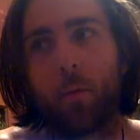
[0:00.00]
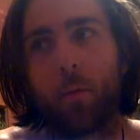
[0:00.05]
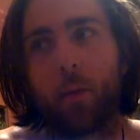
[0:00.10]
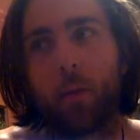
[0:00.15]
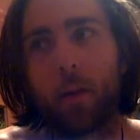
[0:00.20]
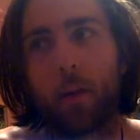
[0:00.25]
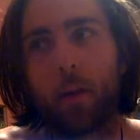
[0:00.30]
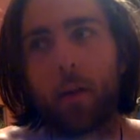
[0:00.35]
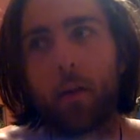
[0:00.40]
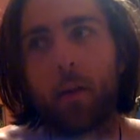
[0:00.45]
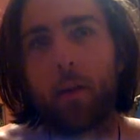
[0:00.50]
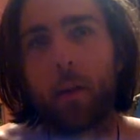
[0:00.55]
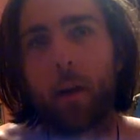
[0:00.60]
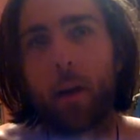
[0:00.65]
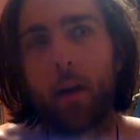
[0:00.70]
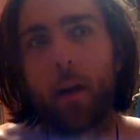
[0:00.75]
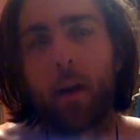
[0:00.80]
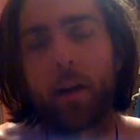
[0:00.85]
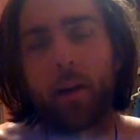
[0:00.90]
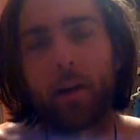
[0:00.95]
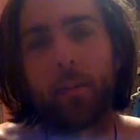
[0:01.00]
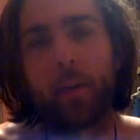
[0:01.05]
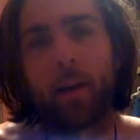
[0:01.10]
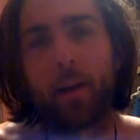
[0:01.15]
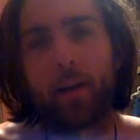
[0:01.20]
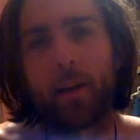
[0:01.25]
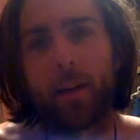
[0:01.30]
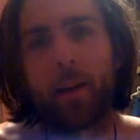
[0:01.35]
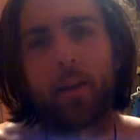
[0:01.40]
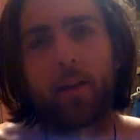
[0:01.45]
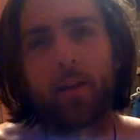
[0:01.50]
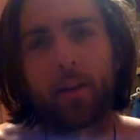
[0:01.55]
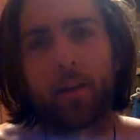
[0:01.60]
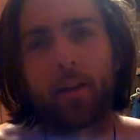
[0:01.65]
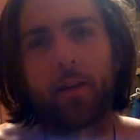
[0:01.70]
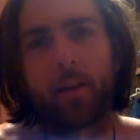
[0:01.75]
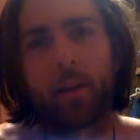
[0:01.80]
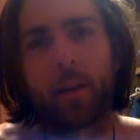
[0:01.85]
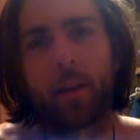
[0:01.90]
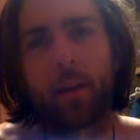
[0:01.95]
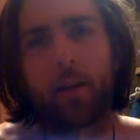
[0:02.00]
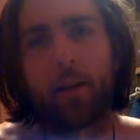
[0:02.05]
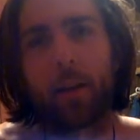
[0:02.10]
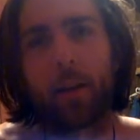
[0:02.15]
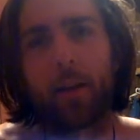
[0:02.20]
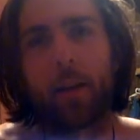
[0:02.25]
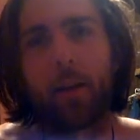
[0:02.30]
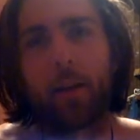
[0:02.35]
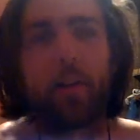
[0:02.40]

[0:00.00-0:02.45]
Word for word: well, Occupy Tower sounds like a great